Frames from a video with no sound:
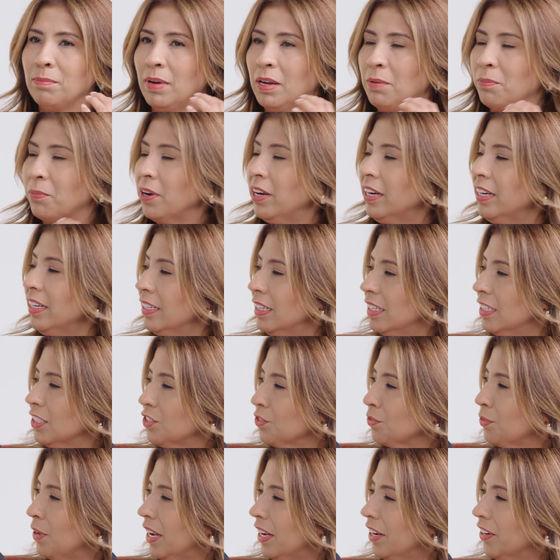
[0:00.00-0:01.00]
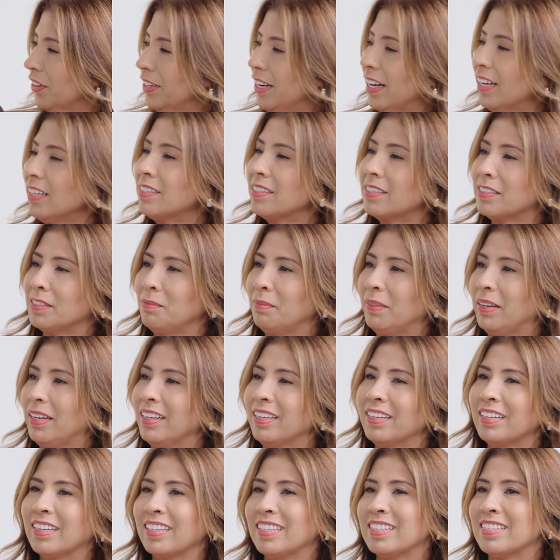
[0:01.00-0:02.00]
My brain is right here next to me,
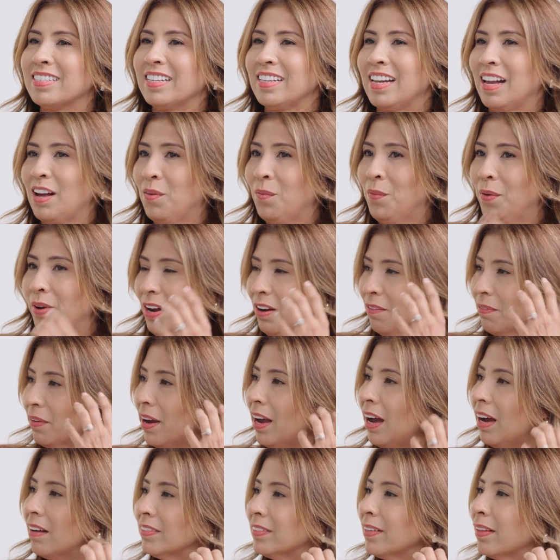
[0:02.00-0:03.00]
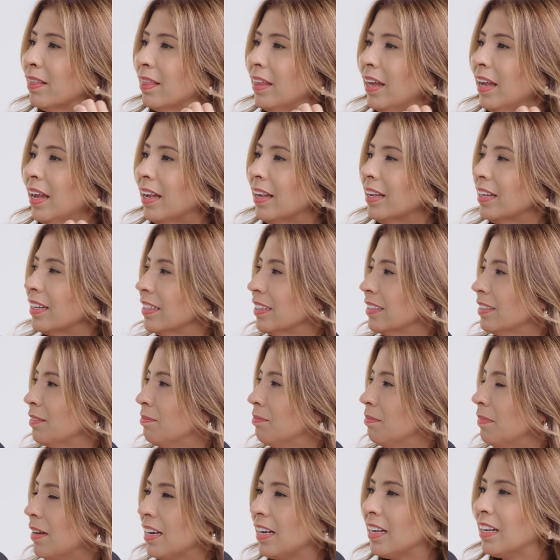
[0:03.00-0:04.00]
because whenever I have to think,
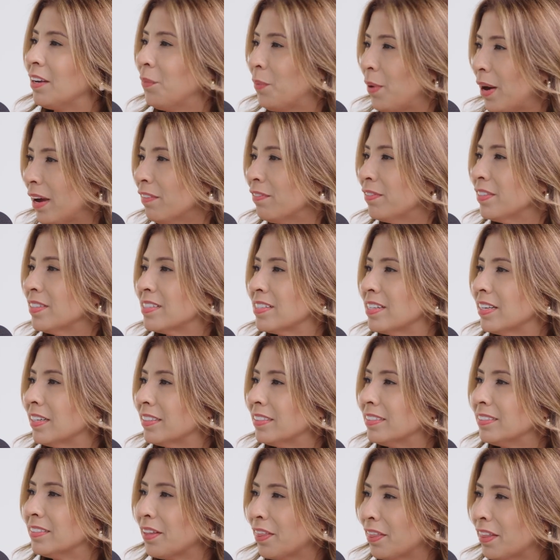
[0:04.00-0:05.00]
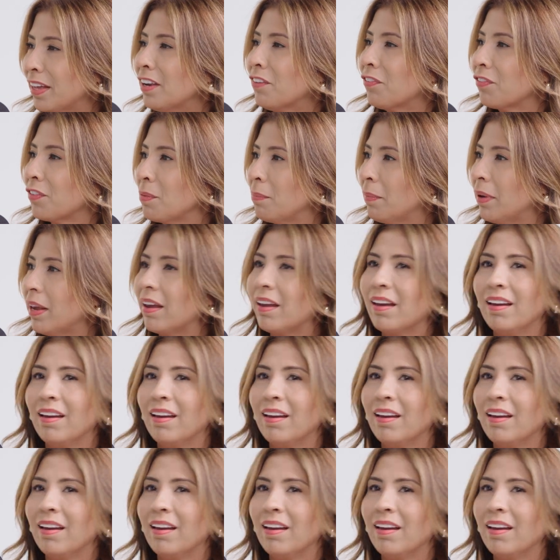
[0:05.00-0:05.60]
my wife is there to think for me.